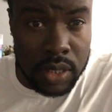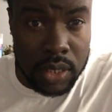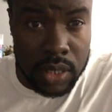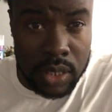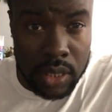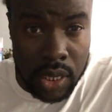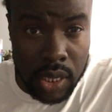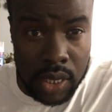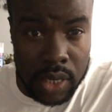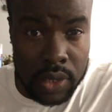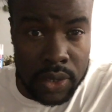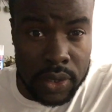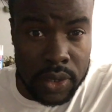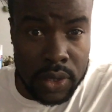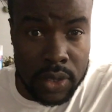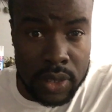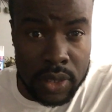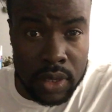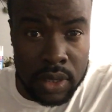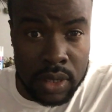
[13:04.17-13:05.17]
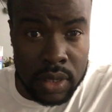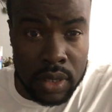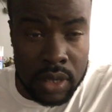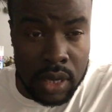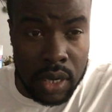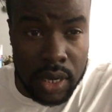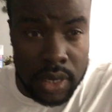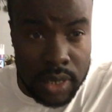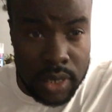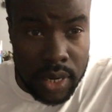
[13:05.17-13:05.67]
Yeah.
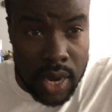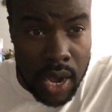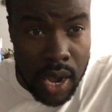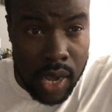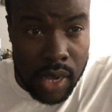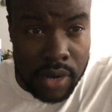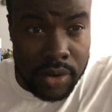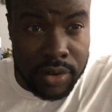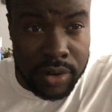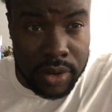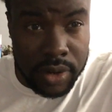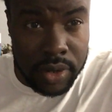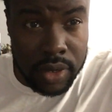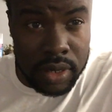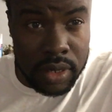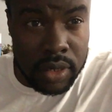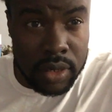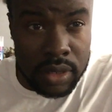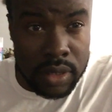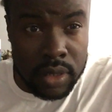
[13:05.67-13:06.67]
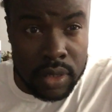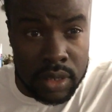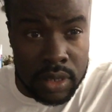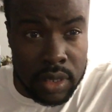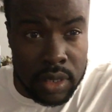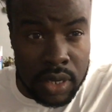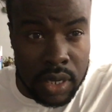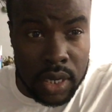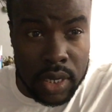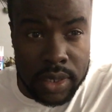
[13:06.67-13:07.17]
And you go to your work
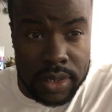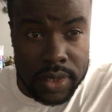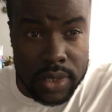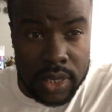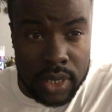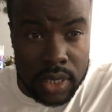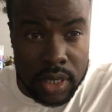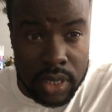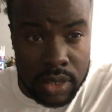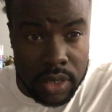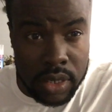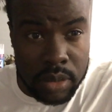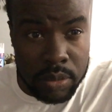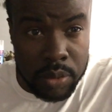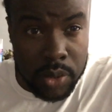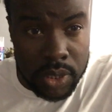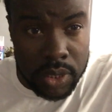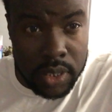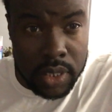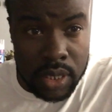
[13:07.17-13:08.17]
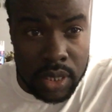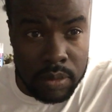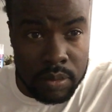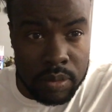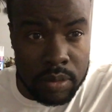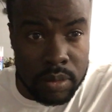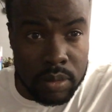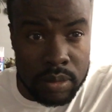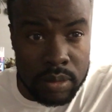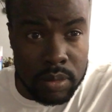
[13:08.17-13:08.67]
and you take care of your pitney them
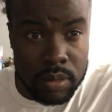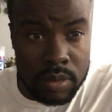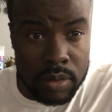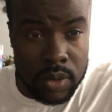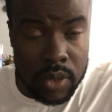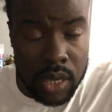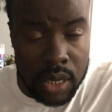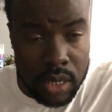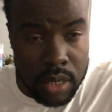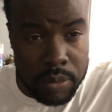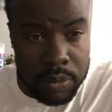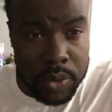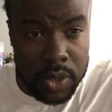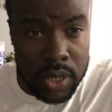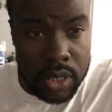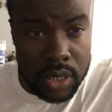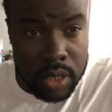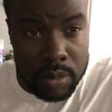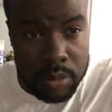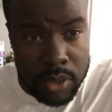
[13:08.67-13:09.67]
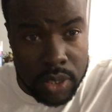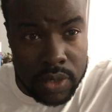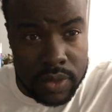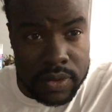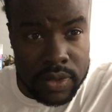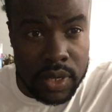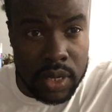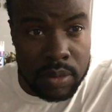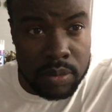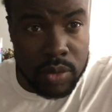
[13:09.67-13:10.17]
and you pay your
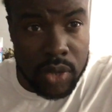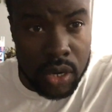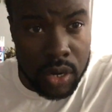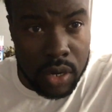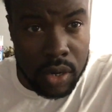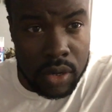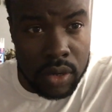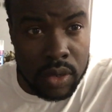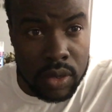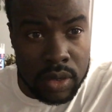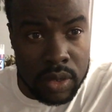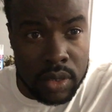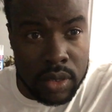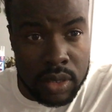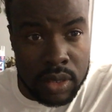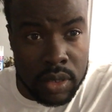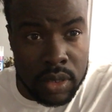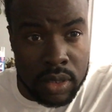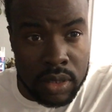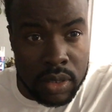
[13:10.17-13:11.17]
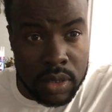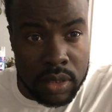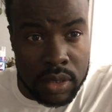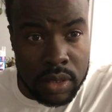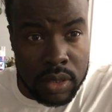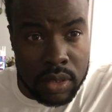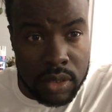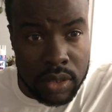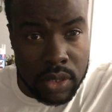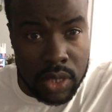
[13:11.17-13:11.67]
bills them. Don't?
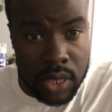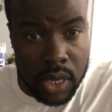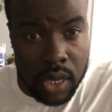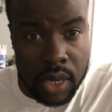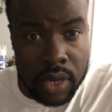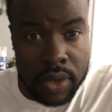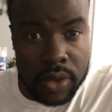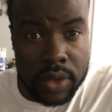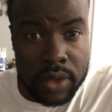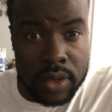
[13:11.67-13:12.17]
Yeah.